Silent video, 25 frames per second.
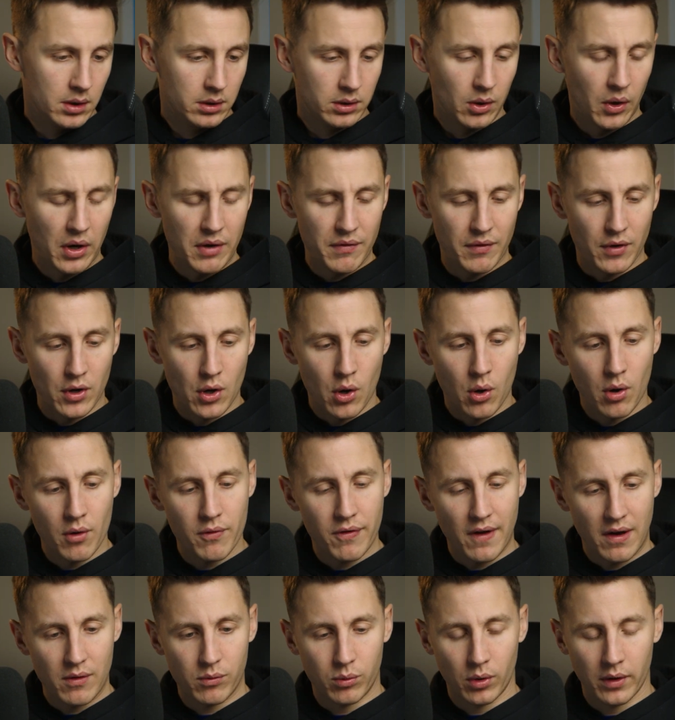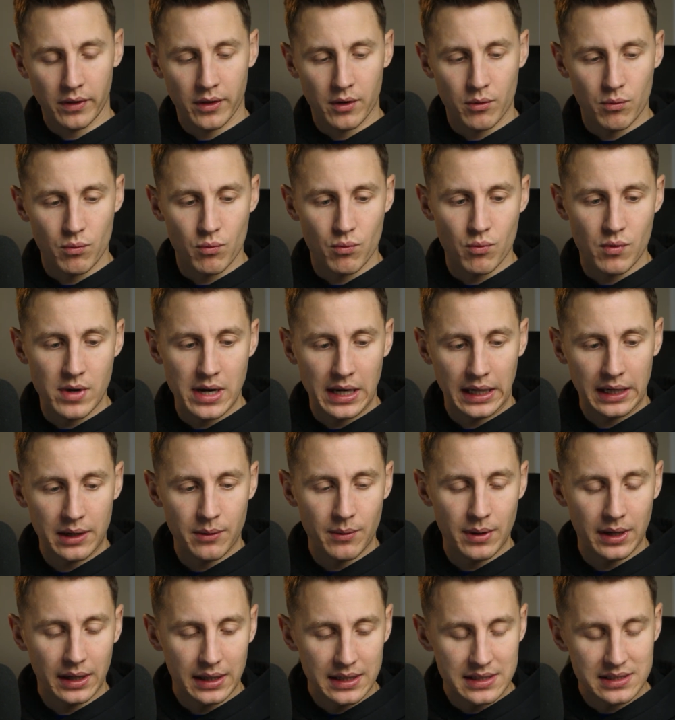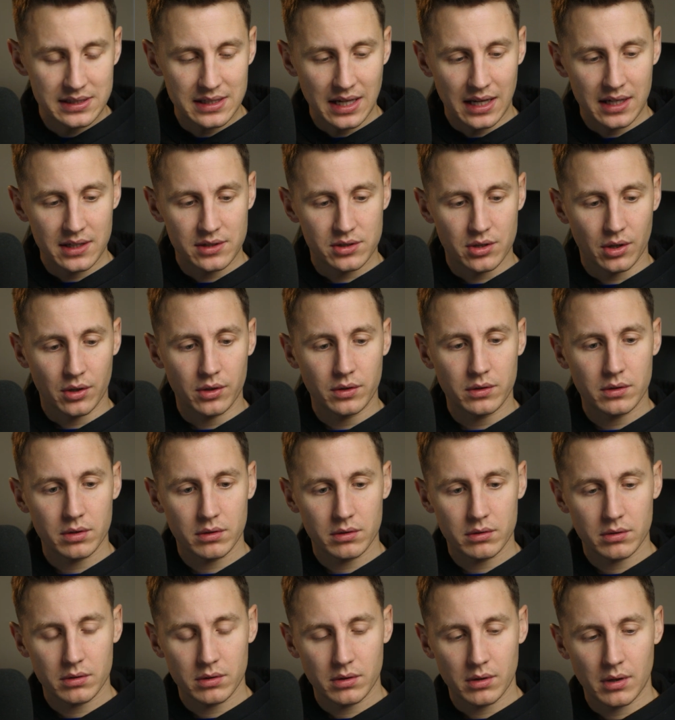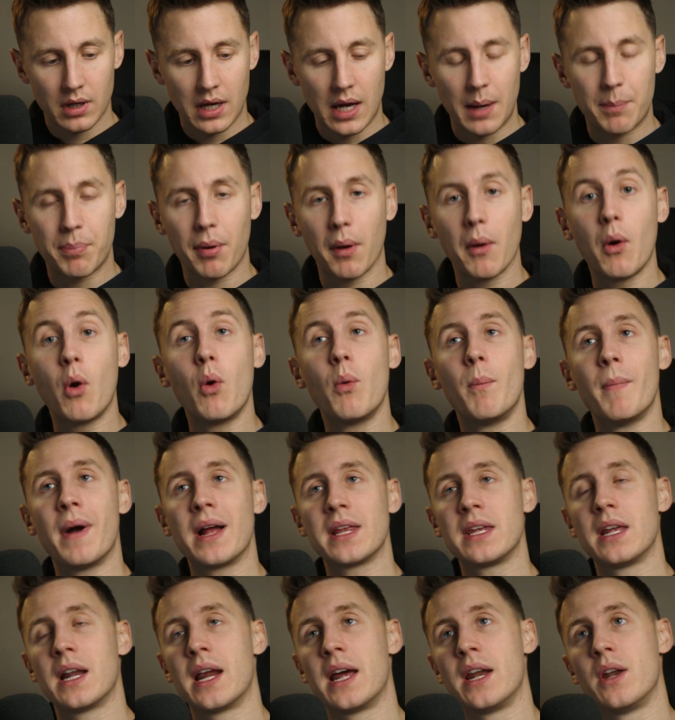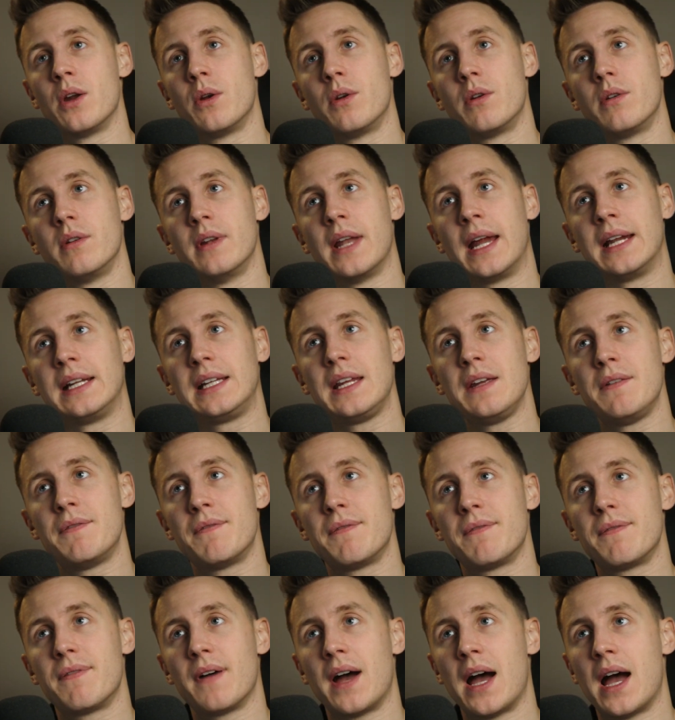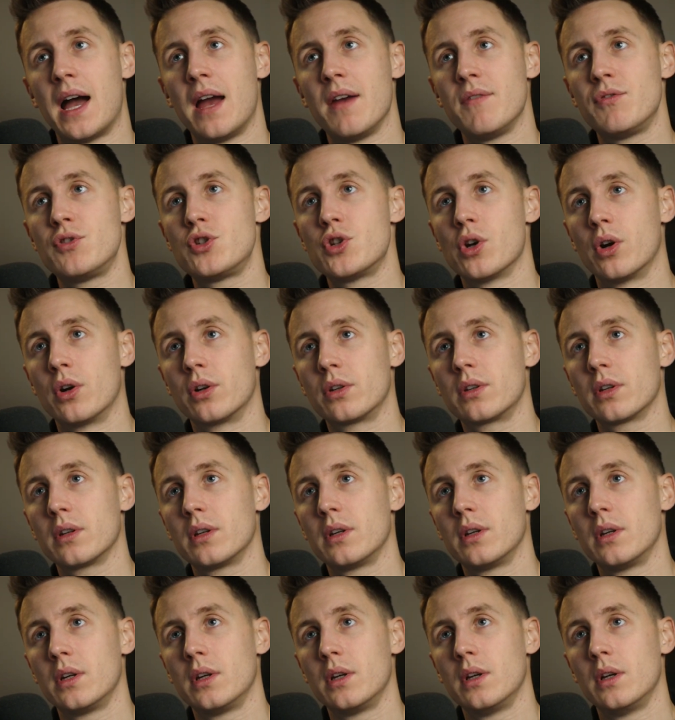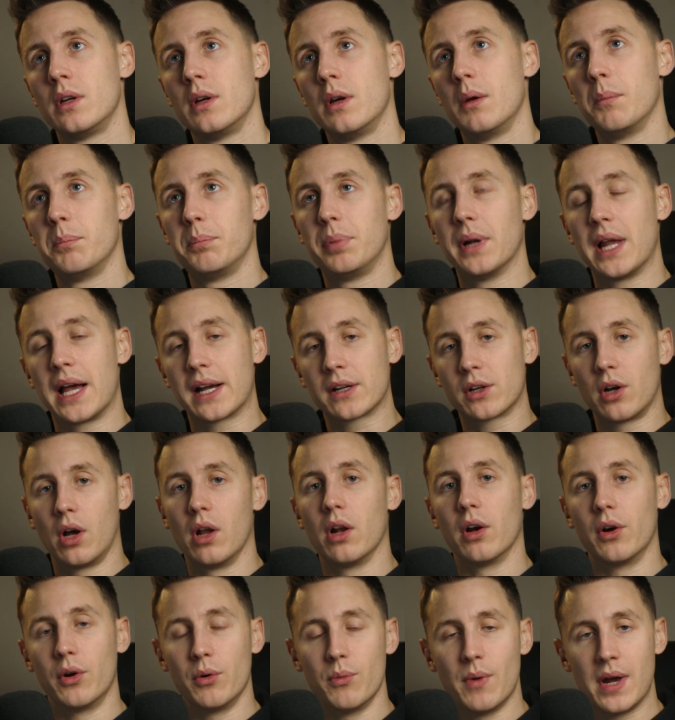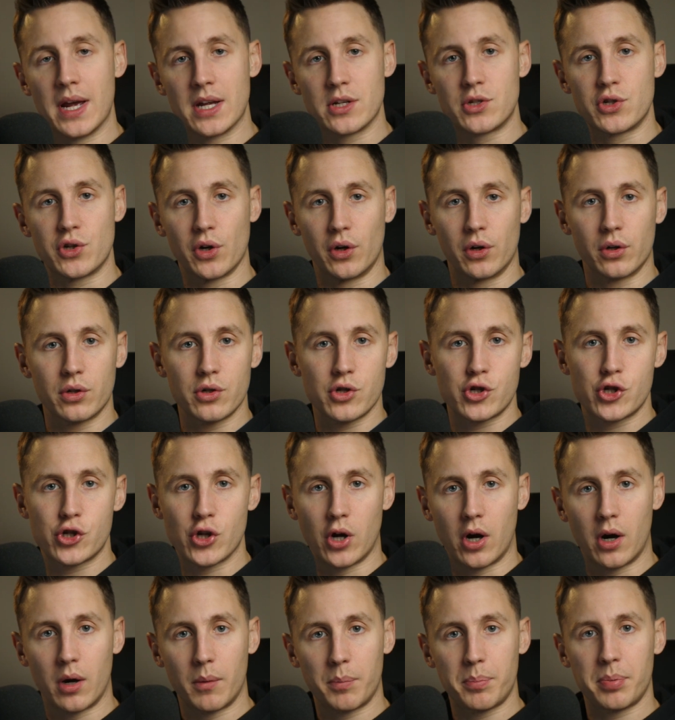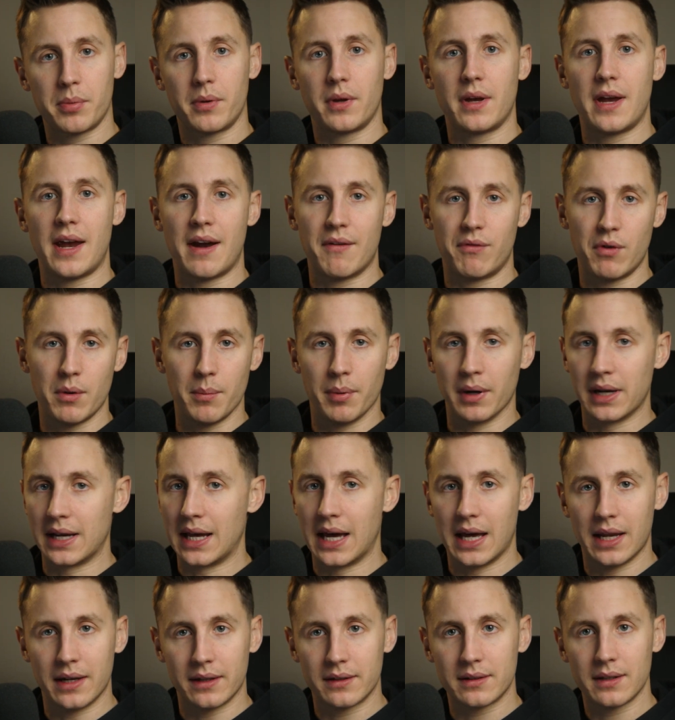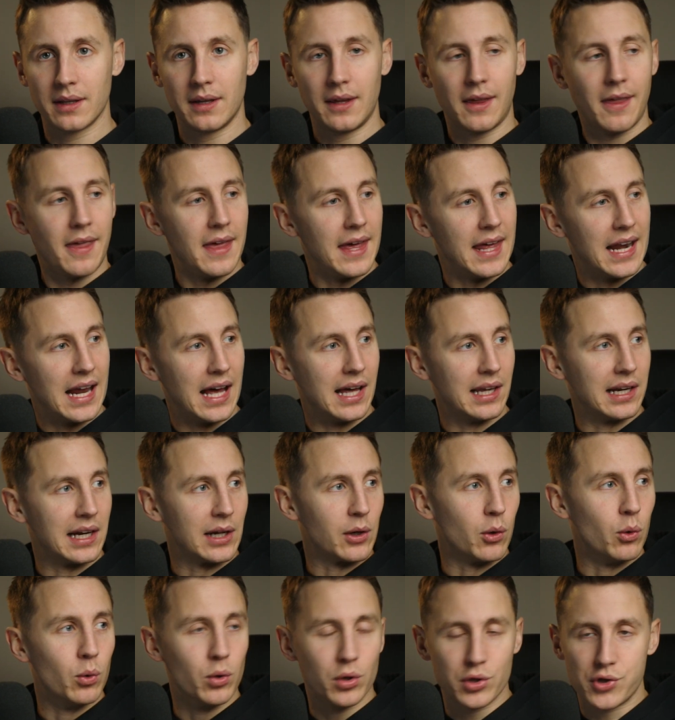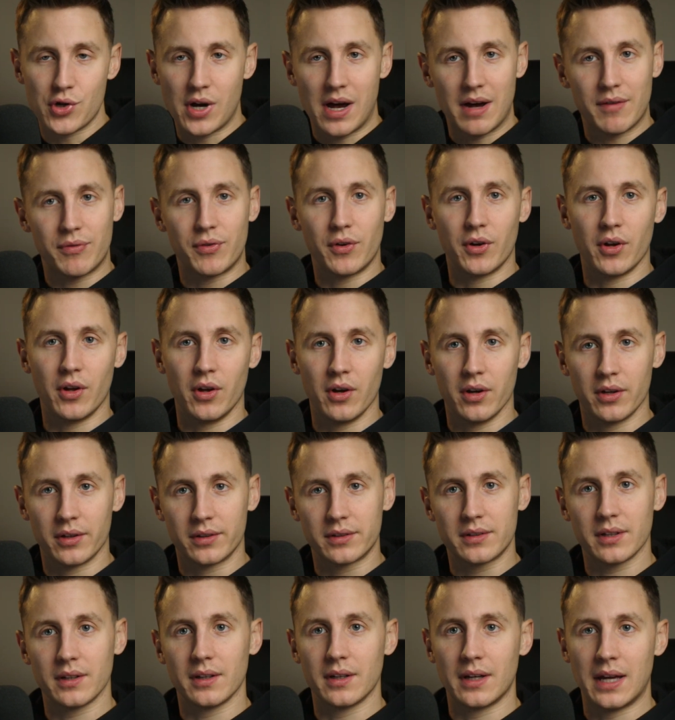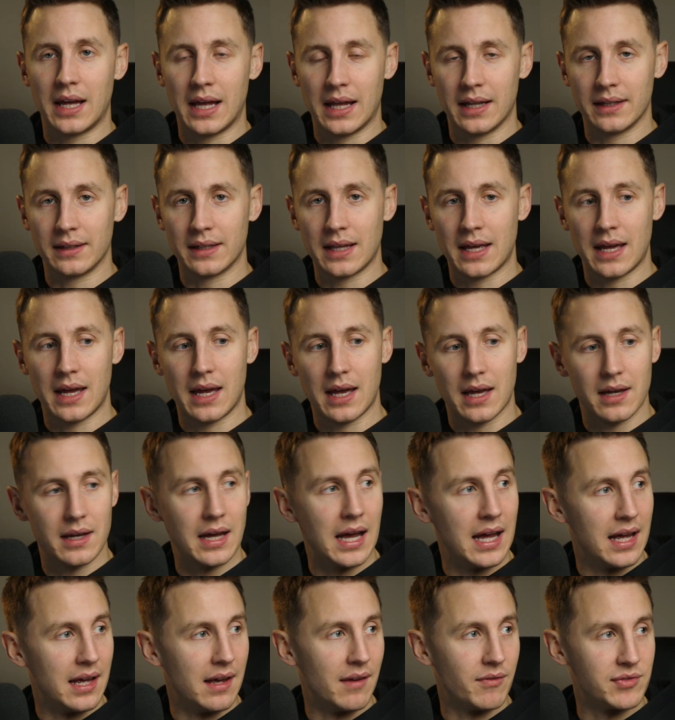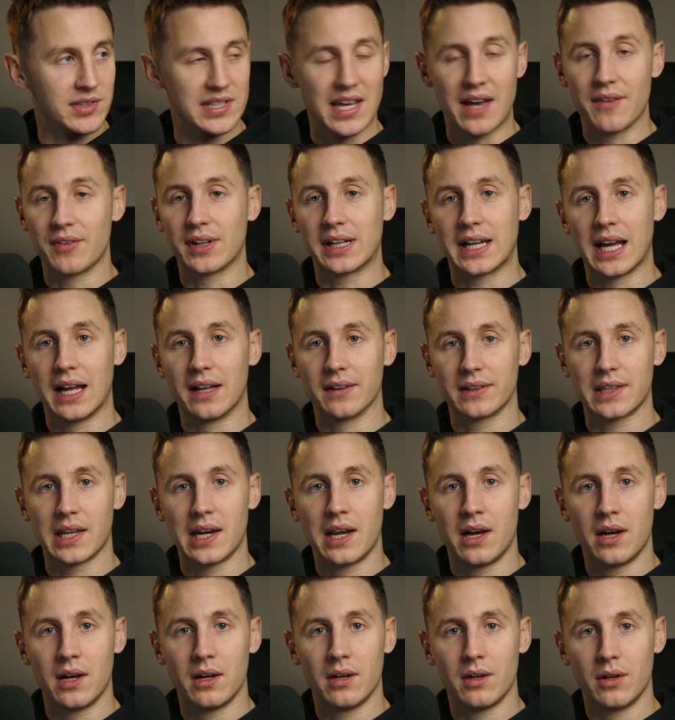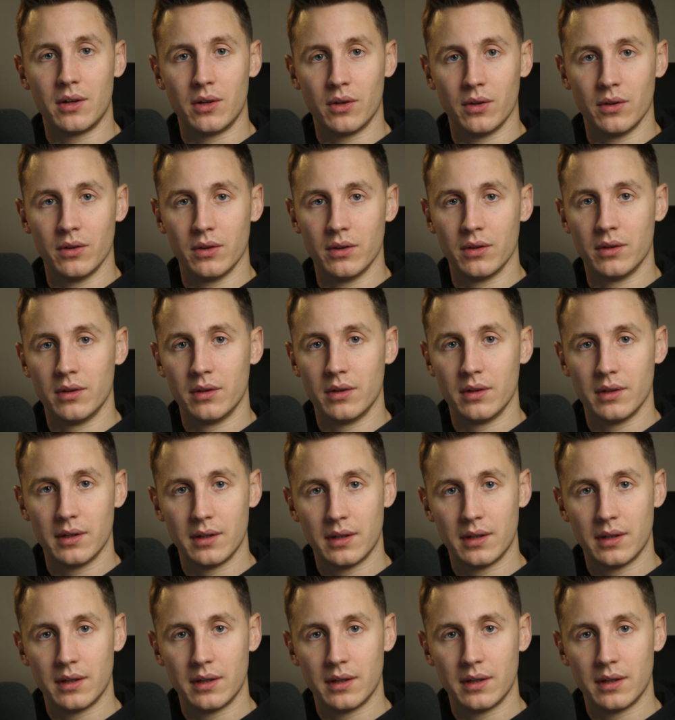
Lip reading: Don't even know if I have one that really, really stands out. Man United 95 shirt. Black collar, red shirt, sharp. Everybody had it. It had like Old Trafford on it. And I have 7 Cantona on